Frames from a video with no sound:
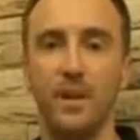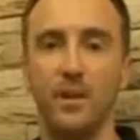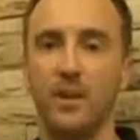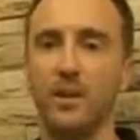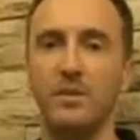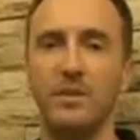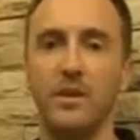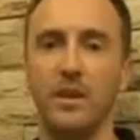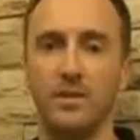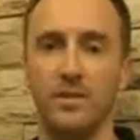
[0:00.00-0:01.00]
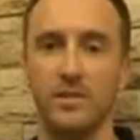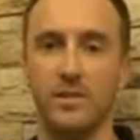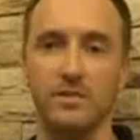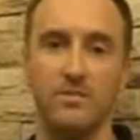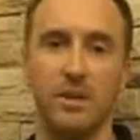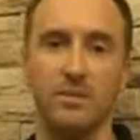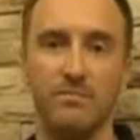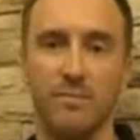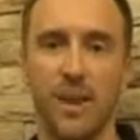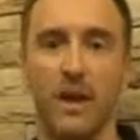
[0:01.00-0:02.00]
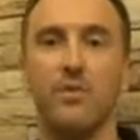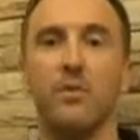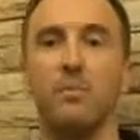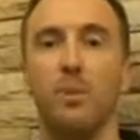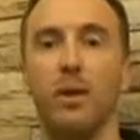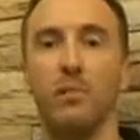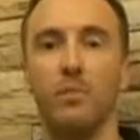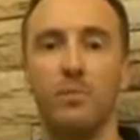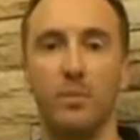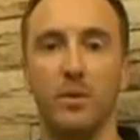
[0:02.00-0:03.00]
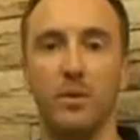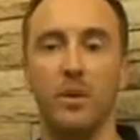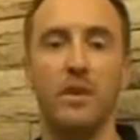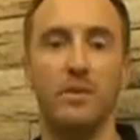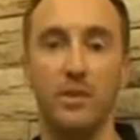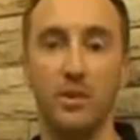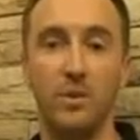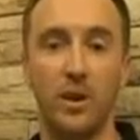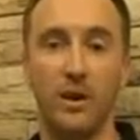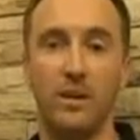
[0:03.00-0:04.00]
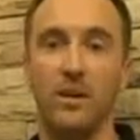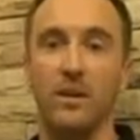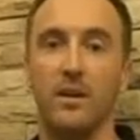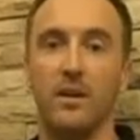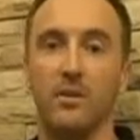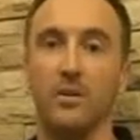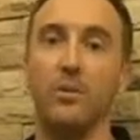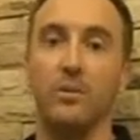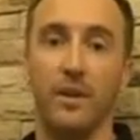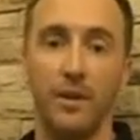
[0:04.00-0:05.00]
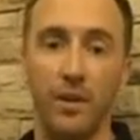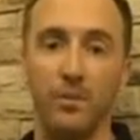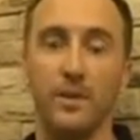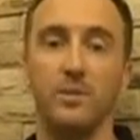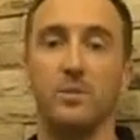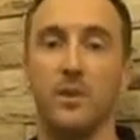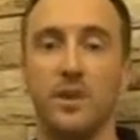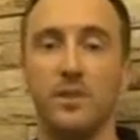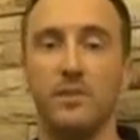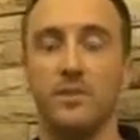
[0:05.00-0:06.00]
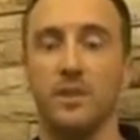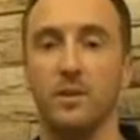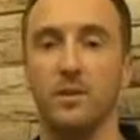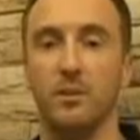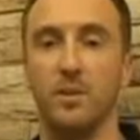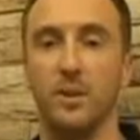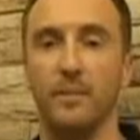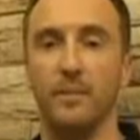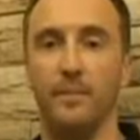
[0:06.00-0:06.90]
a lot of these guys are just naturally better with women than you are, or than I was when I used to suck with women.